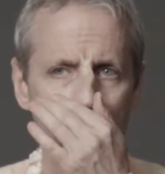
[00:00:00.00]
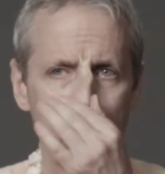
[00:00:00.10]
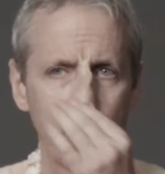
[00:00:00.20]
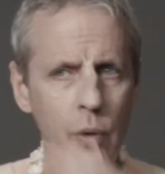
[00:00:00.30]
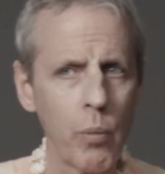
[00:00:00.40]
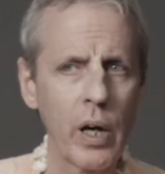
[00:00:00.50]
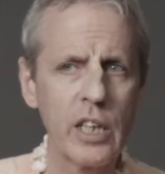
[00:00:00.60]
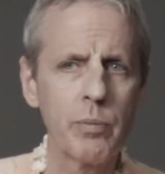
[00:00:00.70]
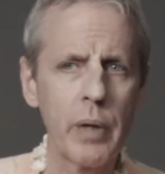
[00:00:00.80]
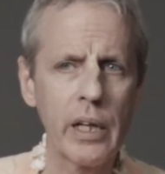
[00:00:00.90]
for what
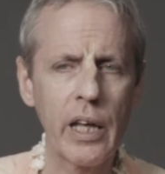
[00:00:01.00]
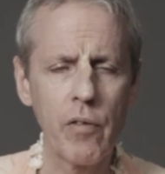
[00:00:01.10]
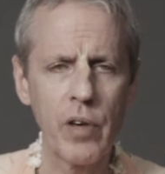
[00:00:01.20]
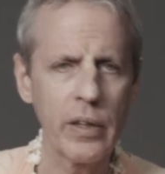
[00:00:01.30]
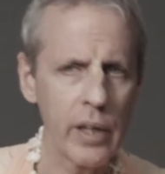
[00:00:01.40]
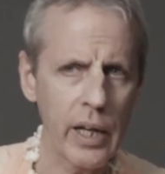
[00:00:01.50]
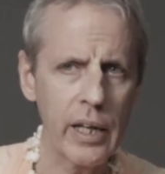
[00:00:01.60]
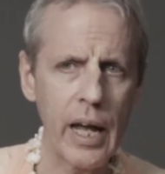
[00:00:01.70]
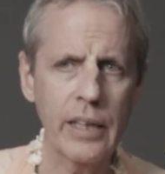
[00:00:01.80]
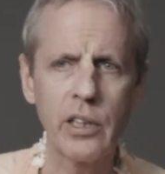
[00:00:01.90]
has been given, the
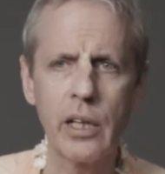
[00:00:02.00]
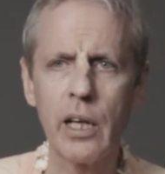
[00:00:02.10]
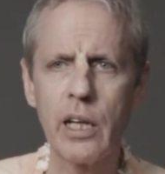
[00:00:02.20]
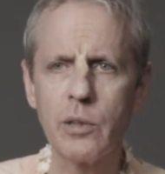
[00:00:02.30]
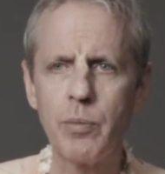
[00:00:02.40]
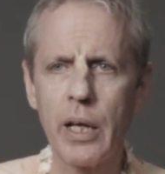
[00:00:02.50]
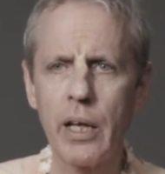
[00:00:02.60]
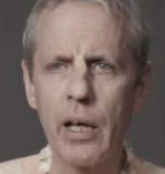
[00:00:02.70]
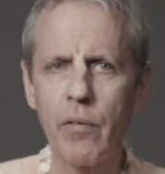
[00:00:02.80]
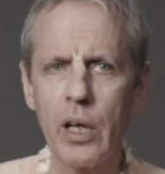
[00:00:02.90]
connection that has been
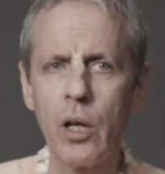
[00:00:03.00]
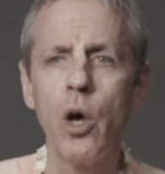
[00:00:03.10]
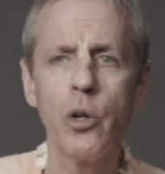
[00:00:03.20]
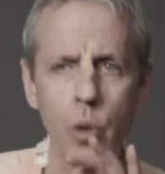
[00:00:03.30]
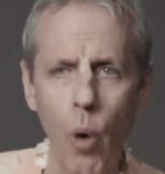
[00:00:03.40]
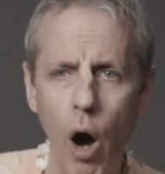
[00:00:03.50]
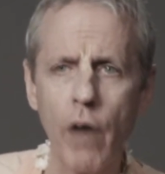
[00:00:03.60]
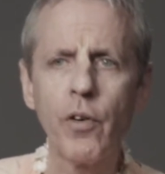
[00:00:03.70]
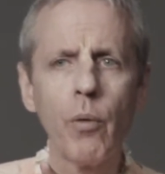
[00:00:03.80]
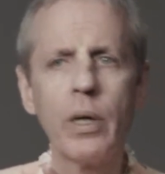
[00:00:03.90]
given, to
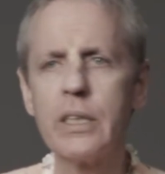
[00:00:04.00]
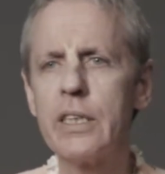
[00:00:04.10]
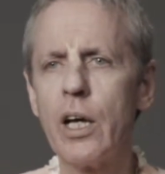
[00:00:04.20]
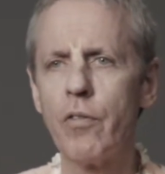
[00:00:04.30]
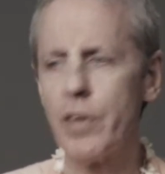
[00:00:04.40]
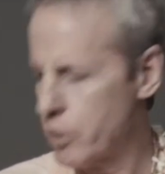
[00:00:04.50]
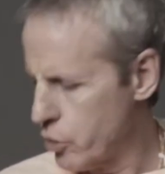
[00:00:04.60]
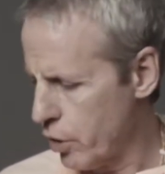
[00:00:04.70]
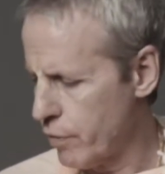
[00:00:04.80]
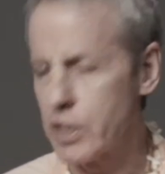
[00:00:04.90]
offer oneself in
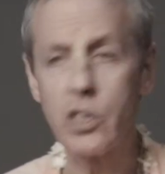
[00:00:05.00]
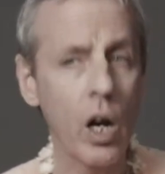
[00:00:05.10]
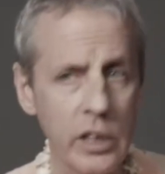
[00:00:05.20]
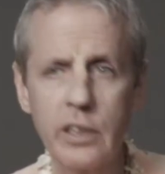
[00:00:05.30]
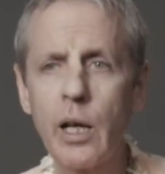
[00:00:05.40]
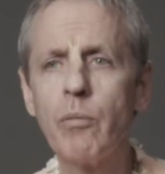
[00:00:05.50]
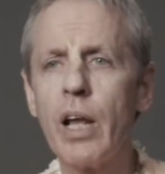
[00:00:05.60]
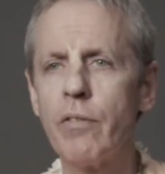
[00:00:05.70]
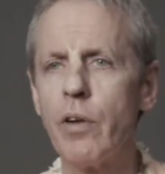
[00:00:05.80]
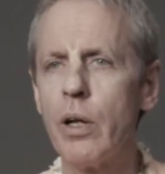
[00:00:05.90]
service on some
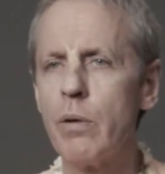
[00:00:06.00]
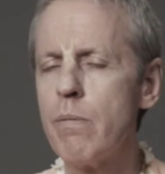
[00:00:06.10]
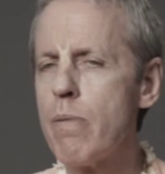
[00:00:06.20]
level.